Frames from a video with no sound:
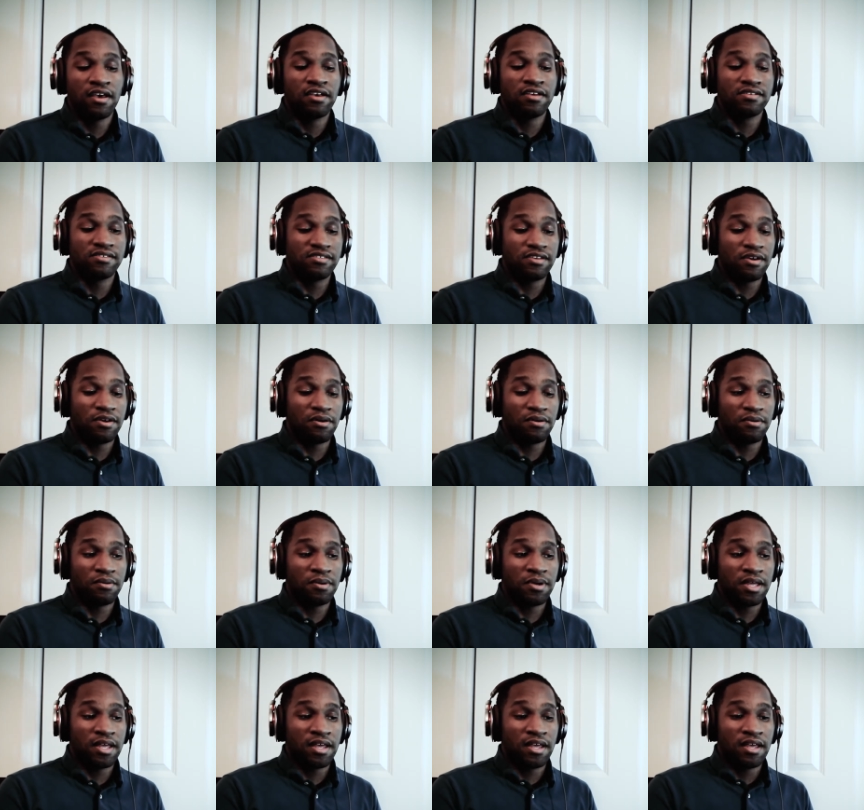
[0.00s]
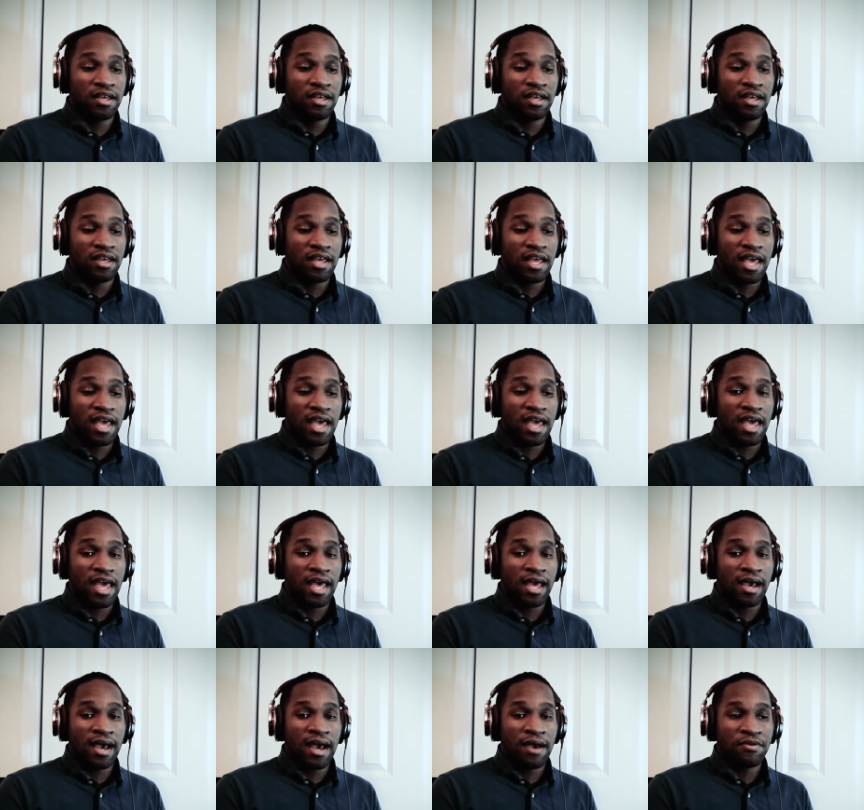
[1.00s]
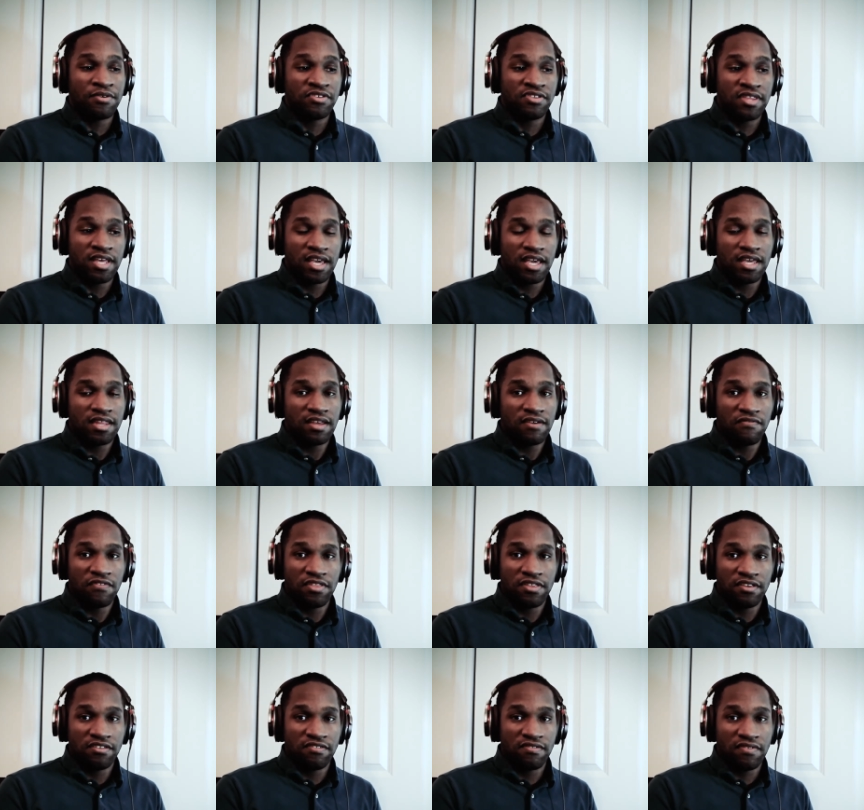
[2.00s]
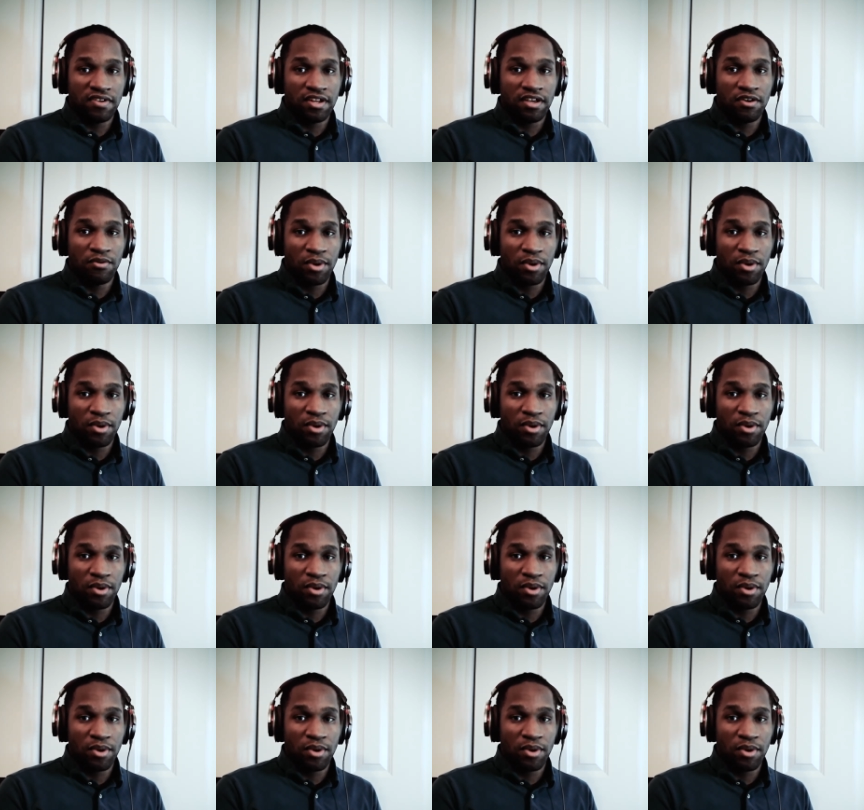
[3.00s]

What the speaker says: So I was thinking that for this video,